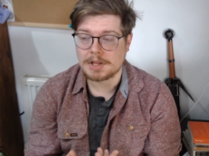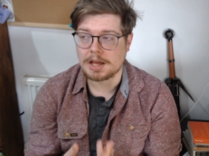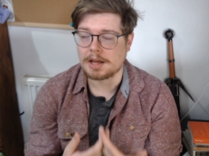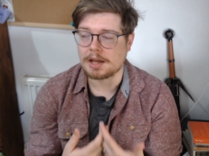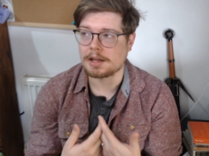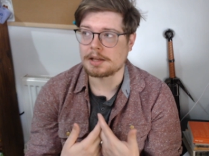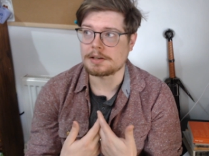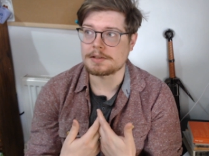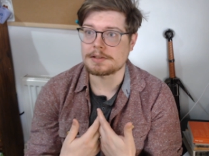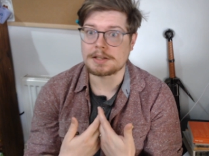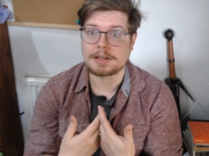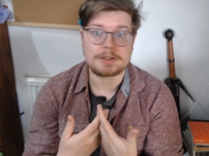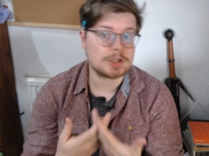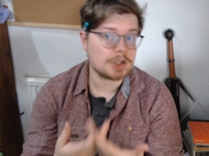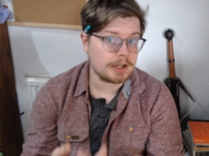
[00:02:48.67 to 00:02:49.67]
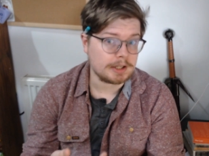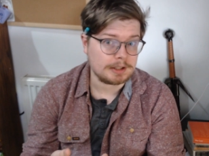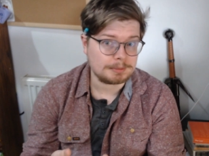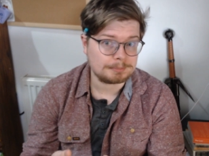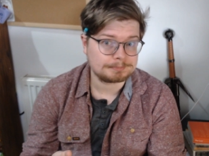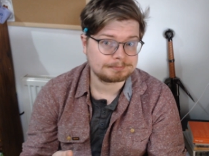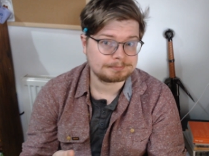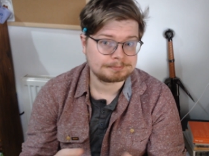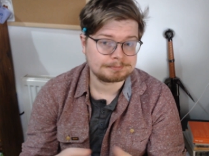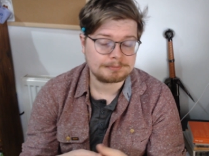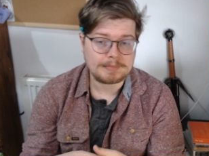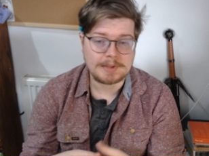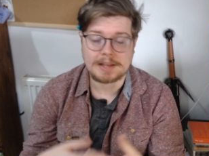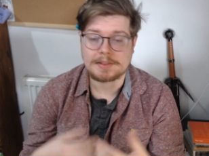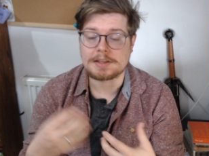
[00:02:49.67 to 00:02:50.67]
and in China,
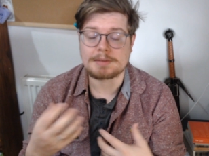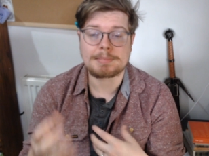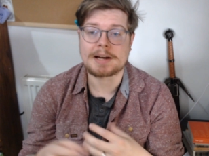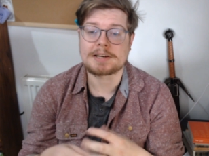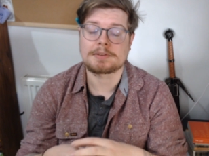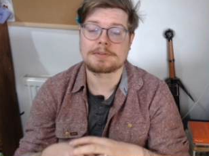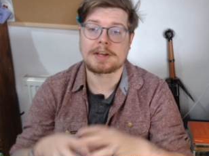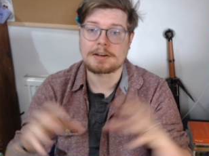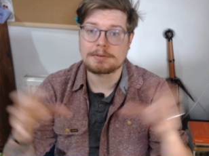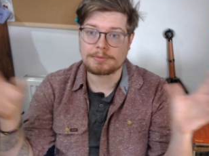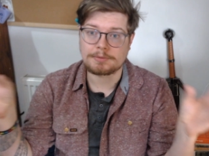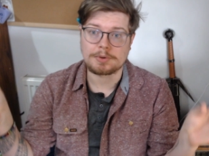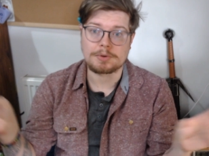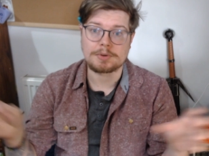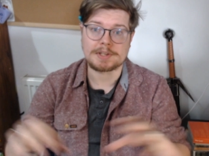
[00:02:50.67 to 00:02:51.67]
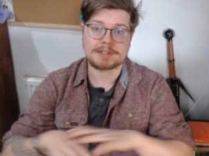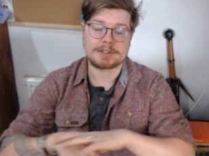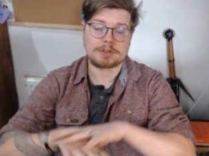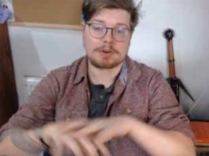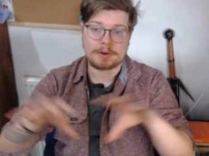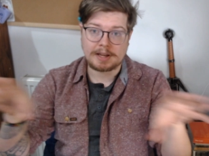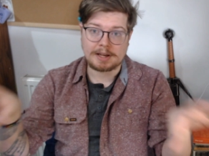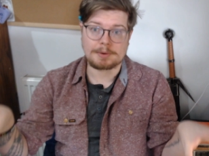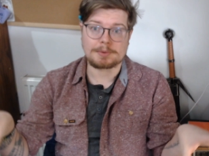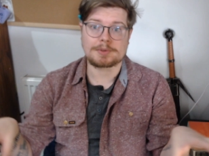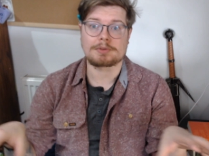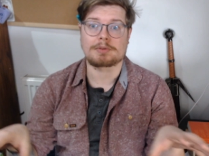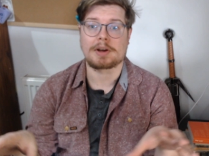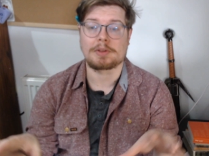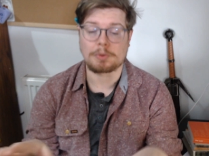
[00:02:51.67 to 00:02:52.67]
and the impact of that food as it's gone
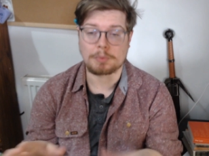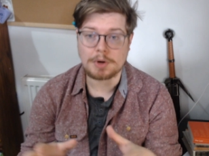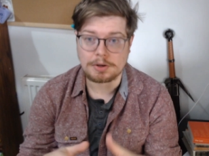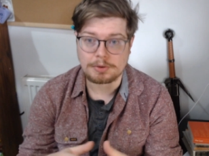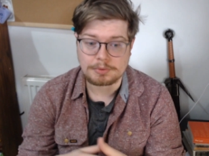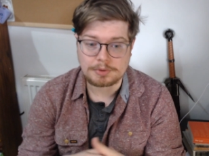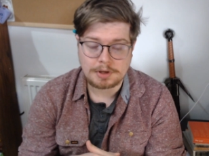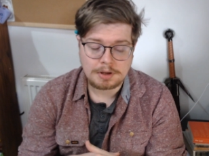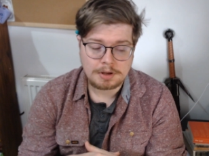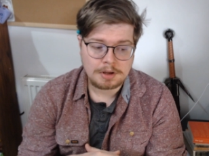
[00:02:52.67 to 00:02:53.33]
out around the world.